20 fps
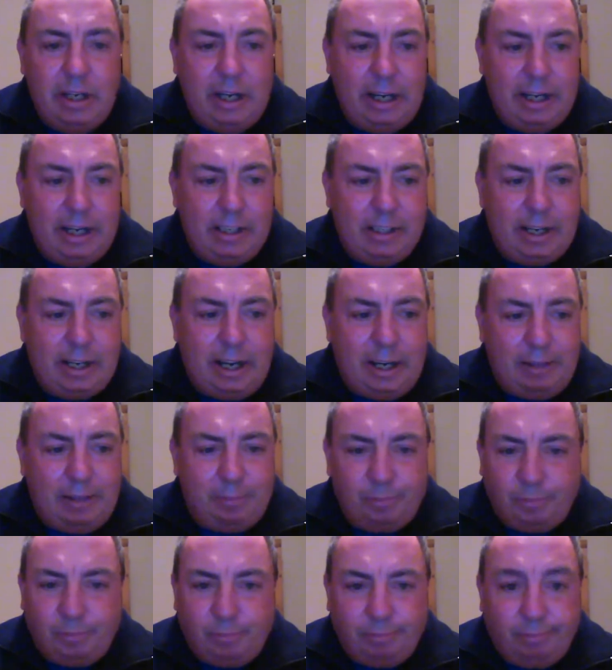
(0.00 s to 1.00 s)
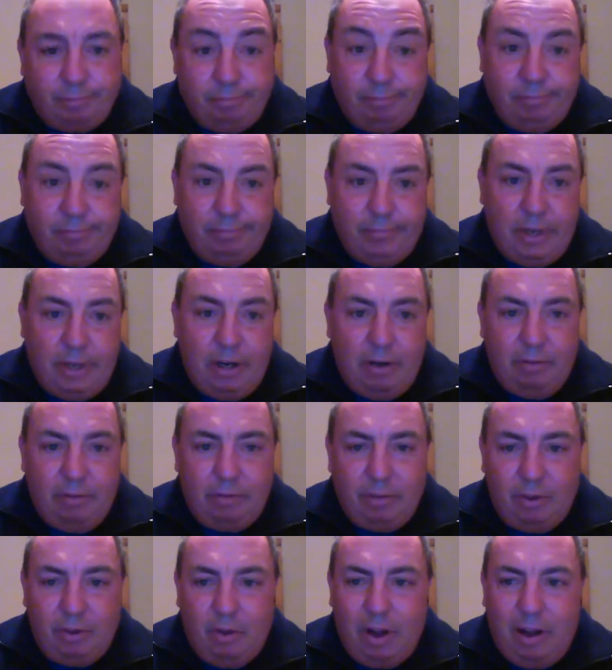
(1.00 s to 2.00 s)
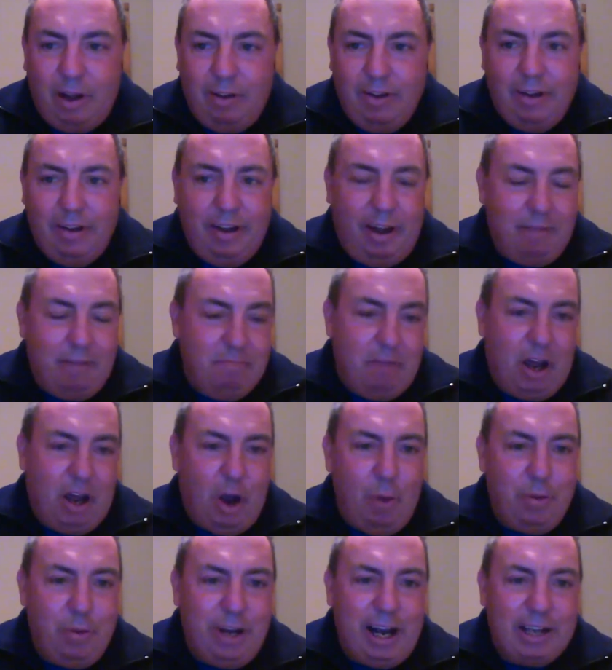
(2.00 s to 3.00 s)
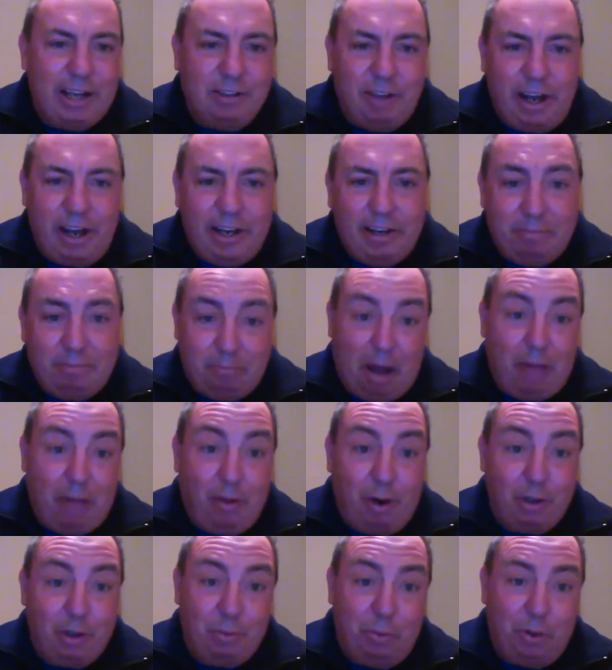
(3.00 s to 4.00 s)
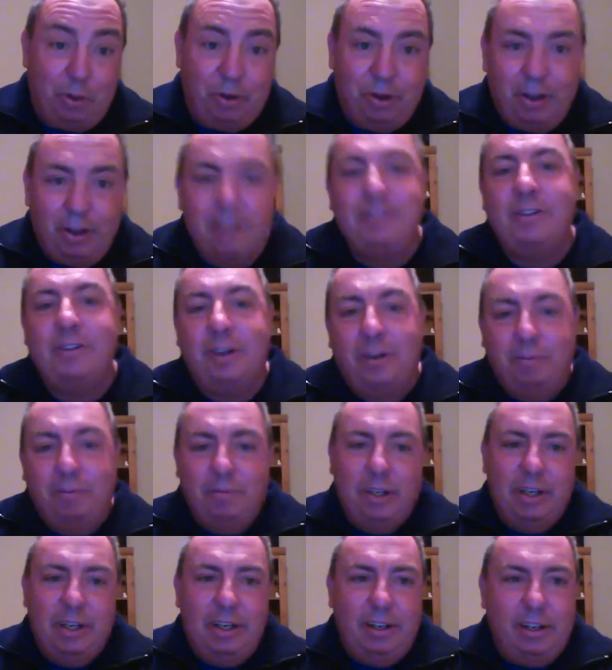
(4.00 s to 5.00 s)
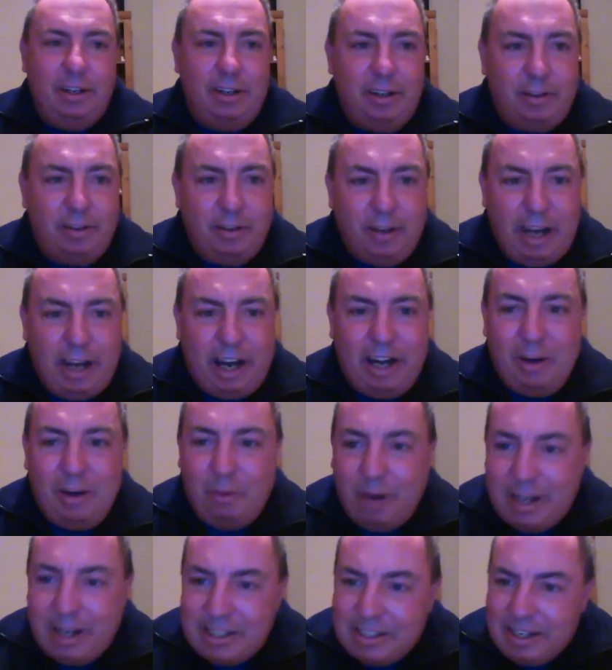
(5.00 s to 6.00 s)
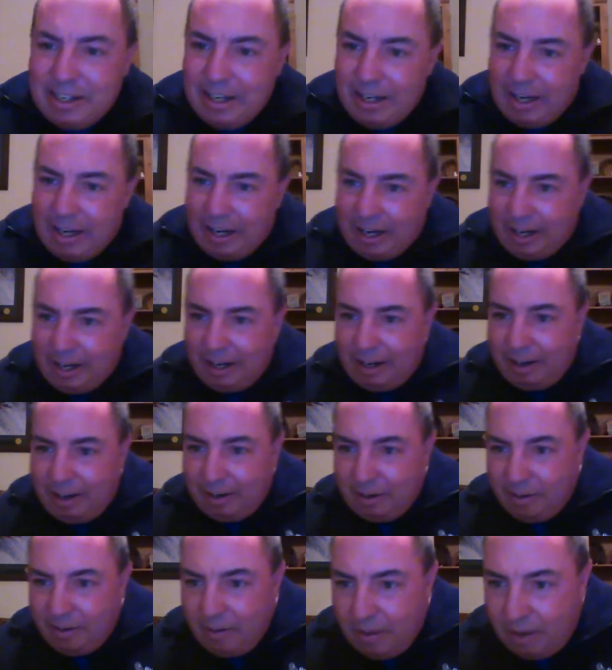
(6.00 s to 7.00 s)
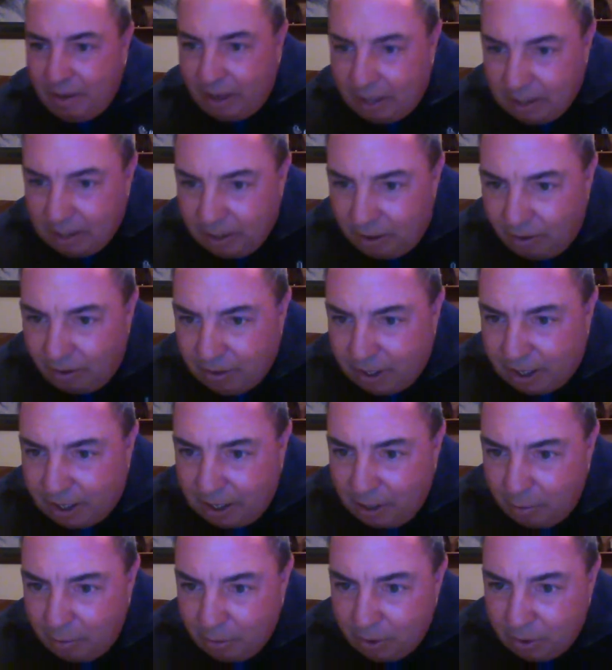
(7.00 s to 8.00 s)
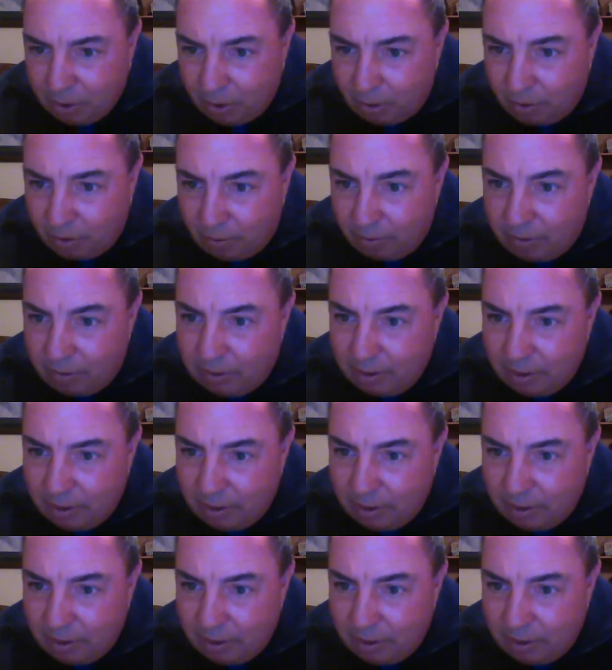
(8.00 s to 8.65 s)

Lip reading: It's well, I hope you guys like it. I thought it was pretty good. So anyways, okay, here we go.